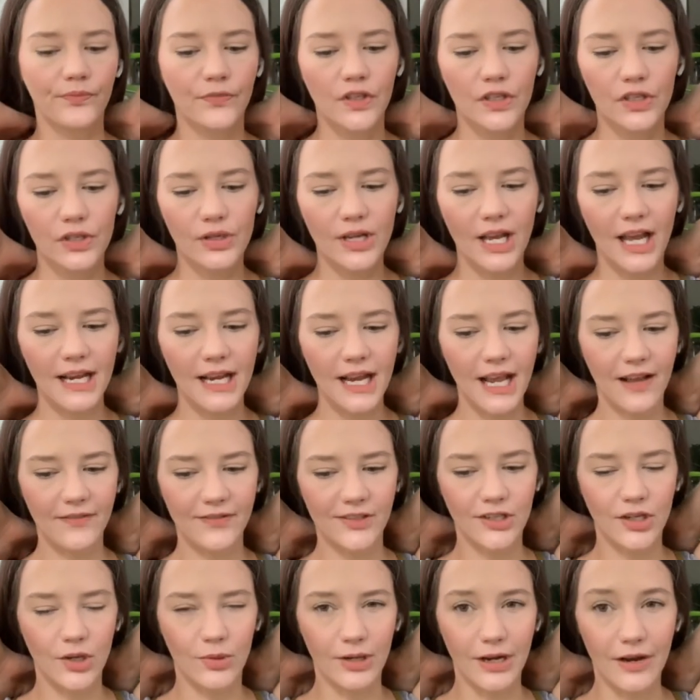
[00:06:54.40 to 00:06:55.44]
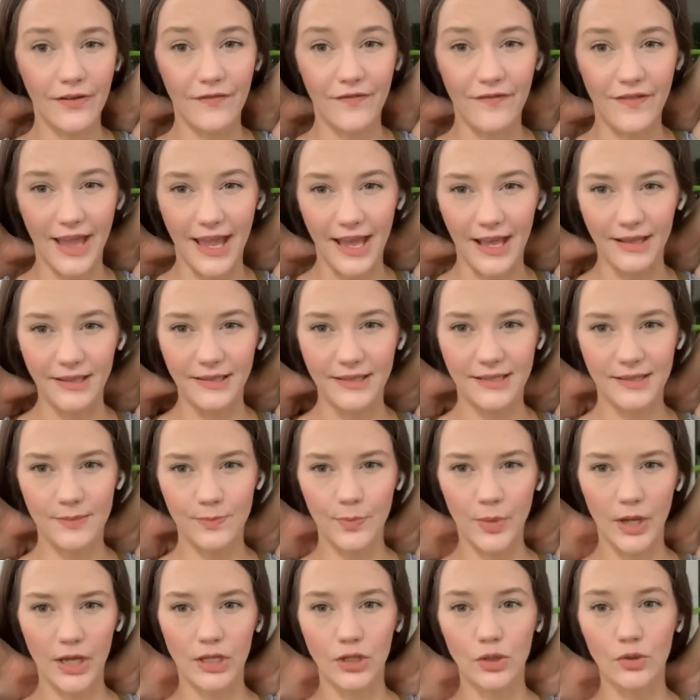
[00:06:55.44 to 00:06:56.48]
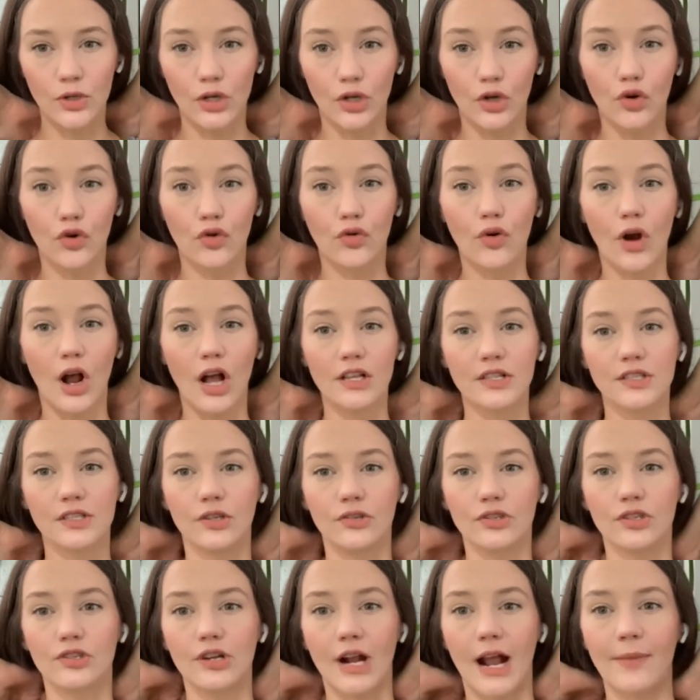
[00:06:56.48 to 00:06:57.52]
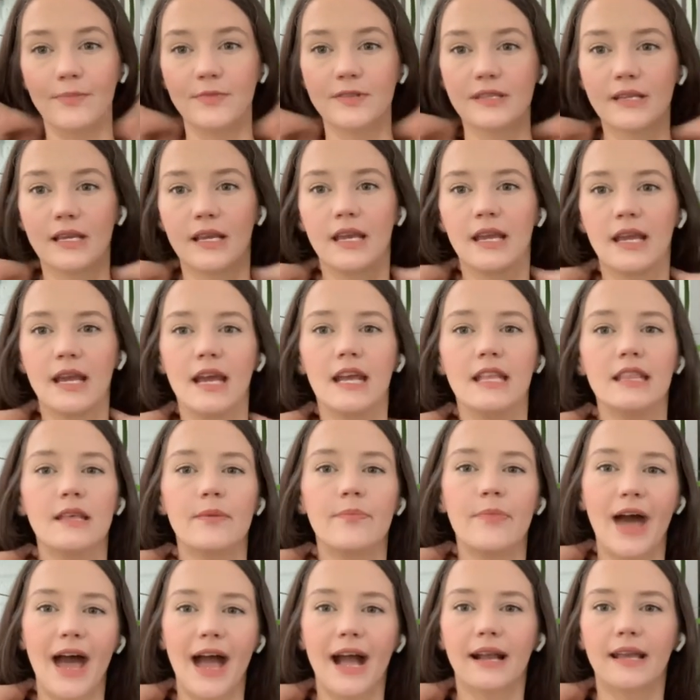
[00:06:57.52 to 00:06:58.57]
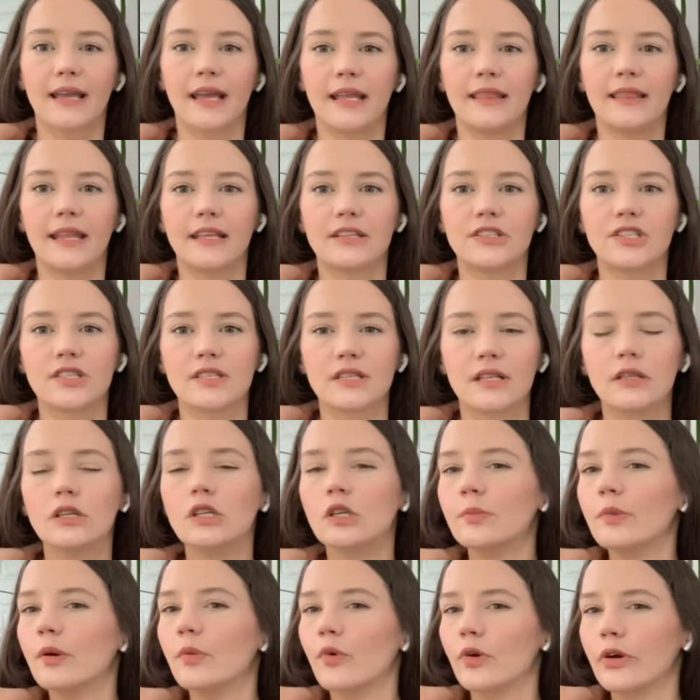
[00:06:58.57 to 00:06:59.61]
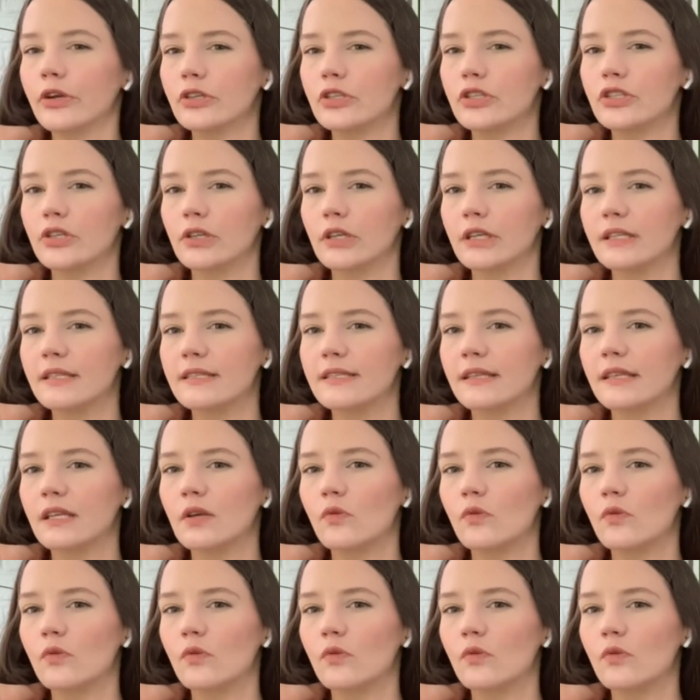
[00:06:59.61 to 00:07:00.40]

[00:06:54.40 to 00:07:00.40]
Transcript: you kind of have to know in advance, but you could cross your straps in the back, and that's just a little bit more insurance that they